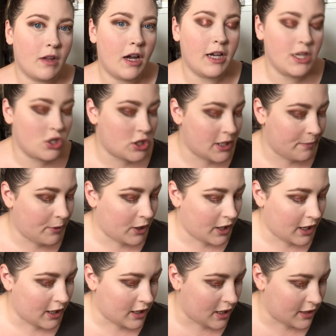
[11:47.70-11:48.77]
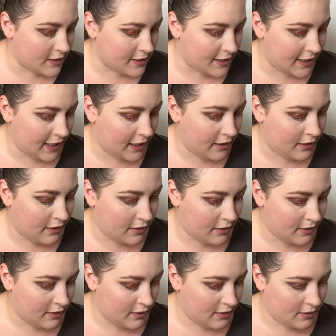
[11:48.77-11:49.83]
I usually put a colour underneath,
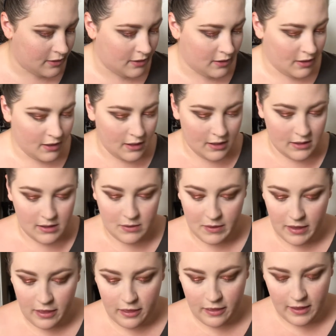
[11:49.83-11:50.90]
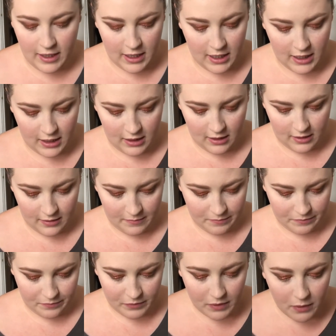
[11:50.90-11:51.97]
so I think
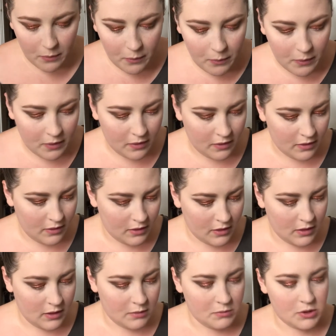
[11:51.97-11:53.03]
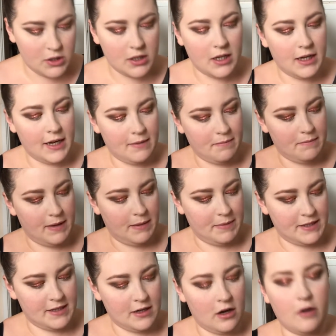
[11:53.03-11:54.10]
I'm just going to maybe
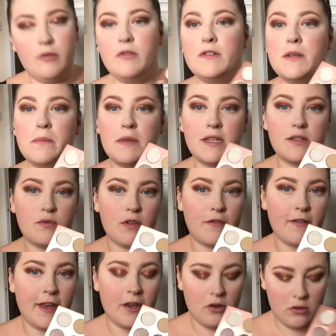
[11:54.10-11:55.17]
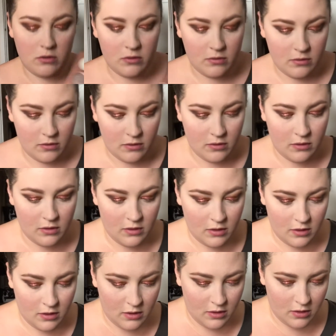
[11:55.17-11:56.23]
start off with some of this reveal
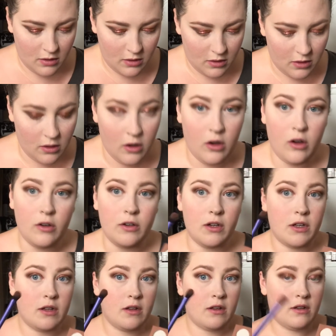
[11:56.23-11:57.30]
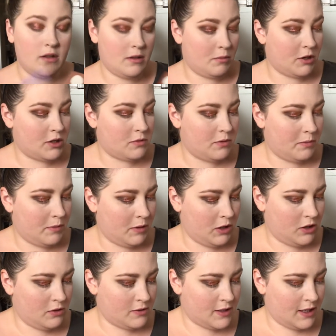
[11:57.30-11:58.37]
on the brush we've been
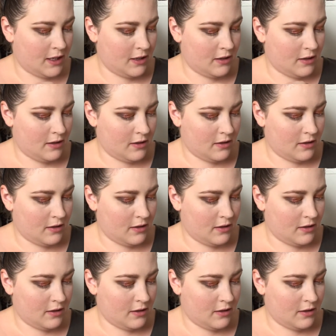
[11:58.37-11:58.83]
using.